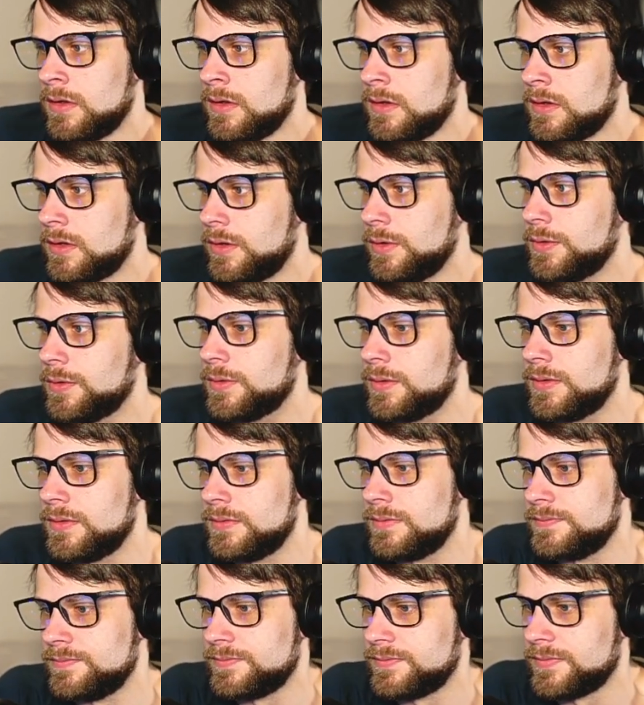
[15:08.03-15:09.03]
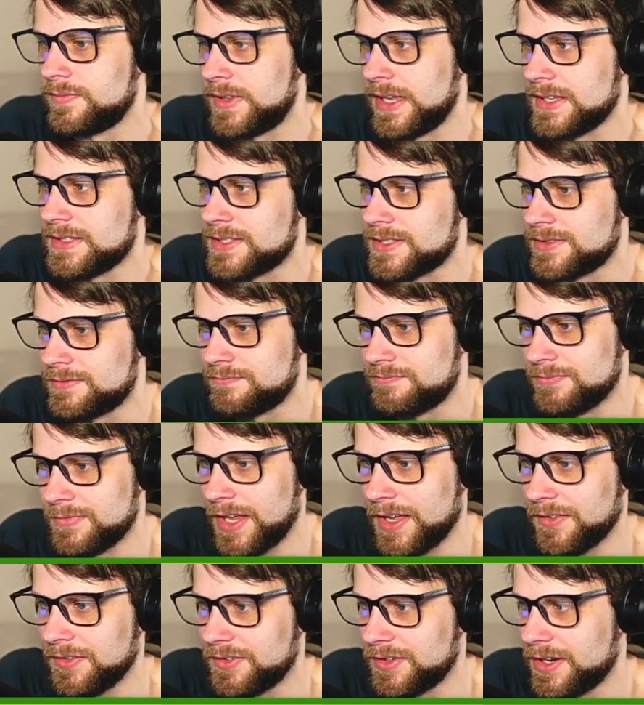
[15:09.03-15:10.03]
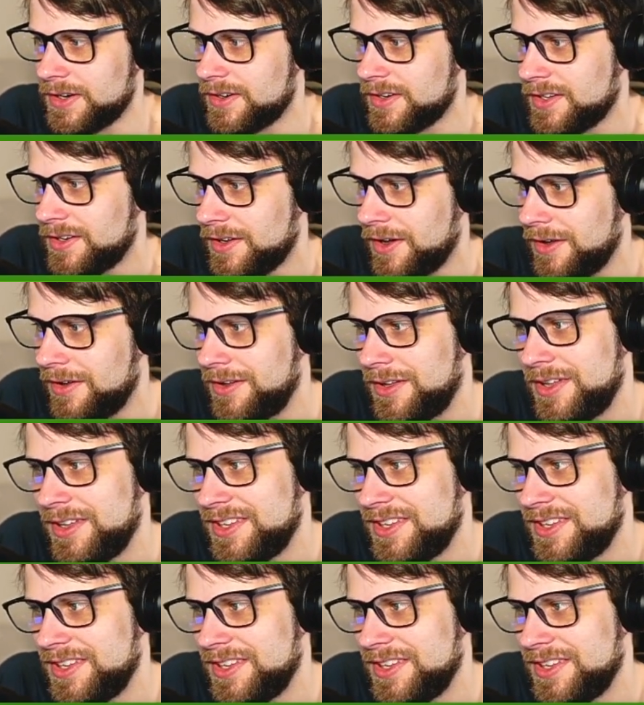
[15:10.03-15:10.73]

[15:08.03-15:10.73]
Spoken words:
Cool. That's not scary at all.